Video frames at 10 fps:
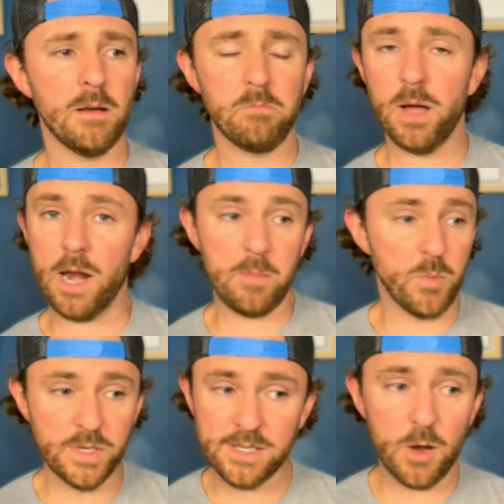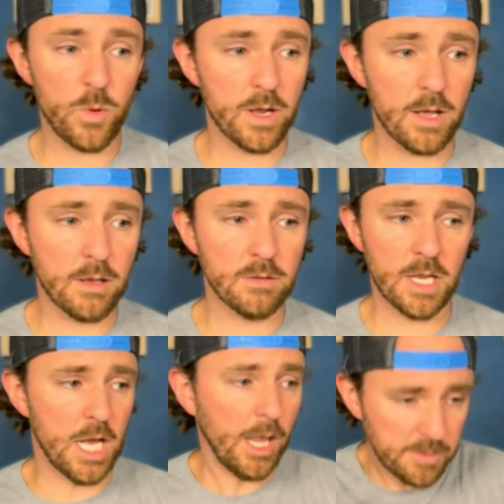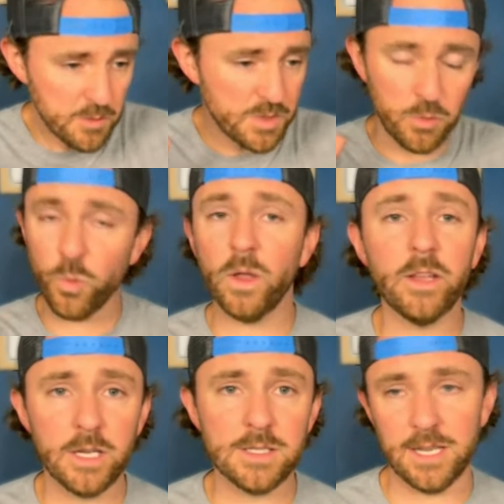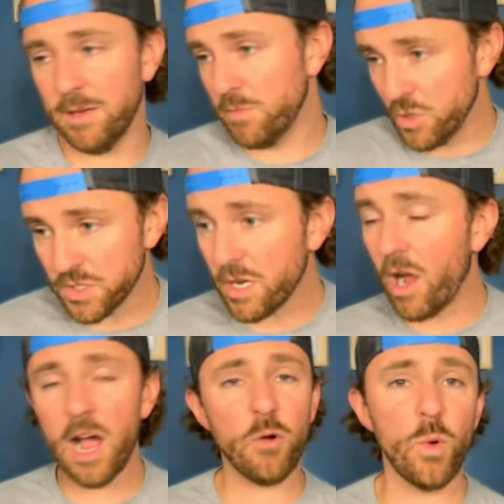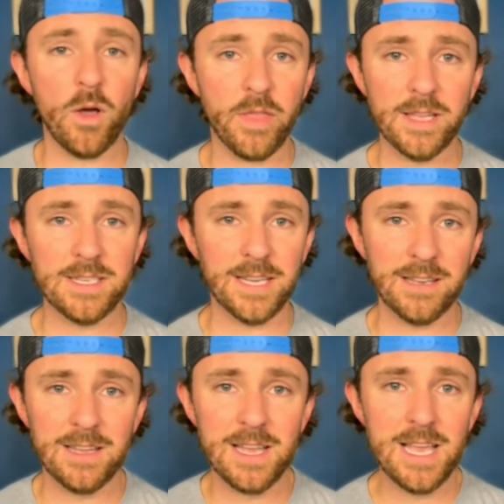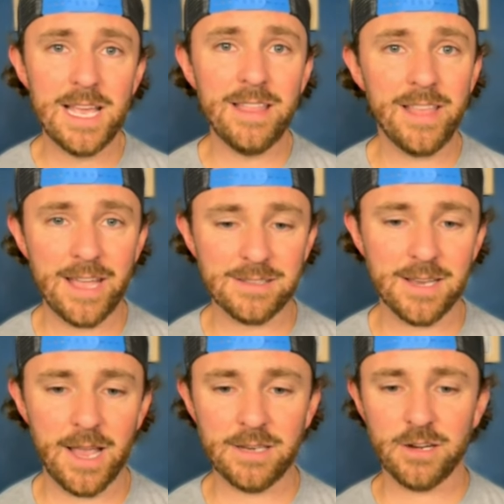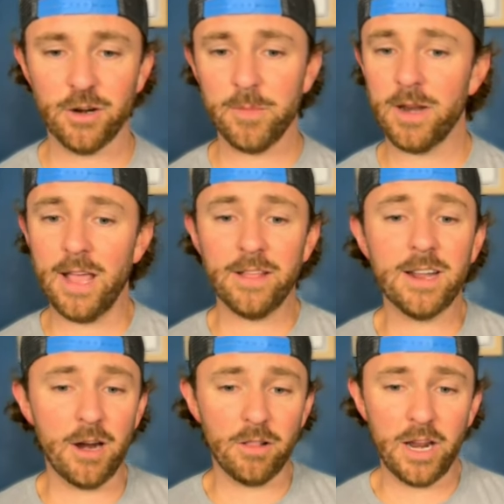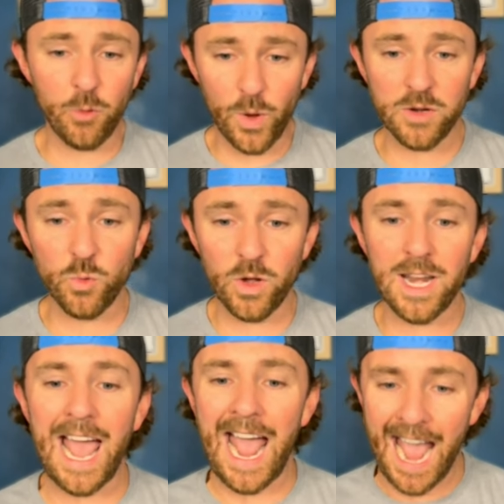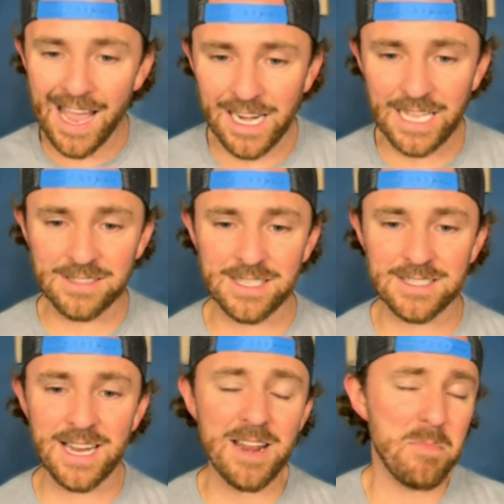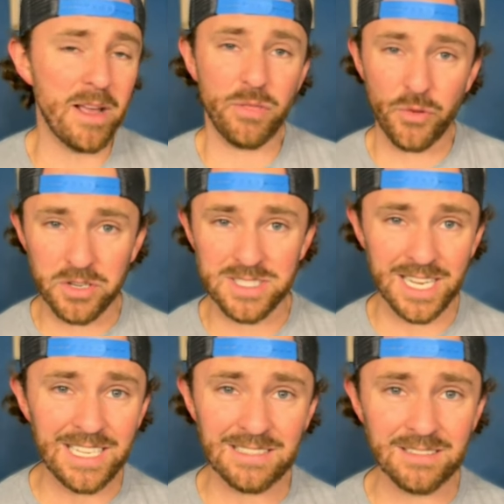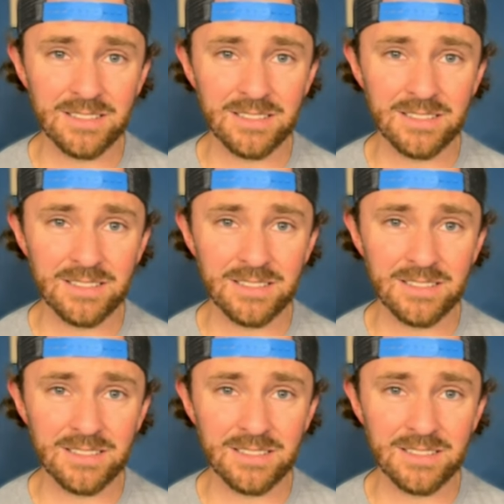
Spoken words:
I mean, we saw what Clemson was a really good team. You saw how well they did in the NCAA tournament. And then Carolina went and won at NC State by 13,